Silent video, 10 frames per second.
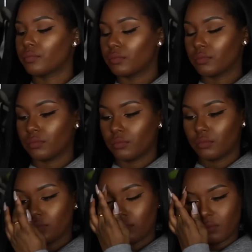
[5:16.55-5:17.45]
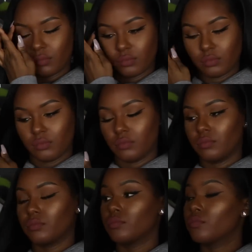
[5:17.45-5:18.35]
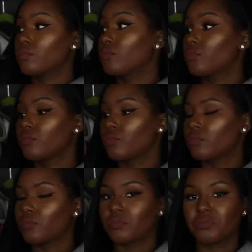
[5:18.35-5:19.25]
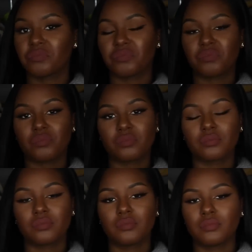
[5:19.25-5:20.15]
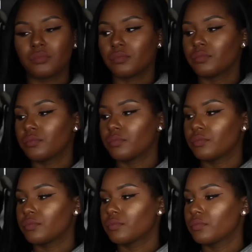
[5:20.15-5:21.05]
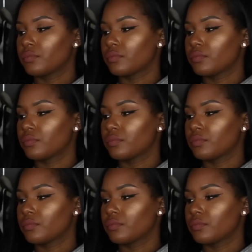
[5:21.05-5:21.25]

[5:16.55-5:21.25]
No words are spoken by the person on screen.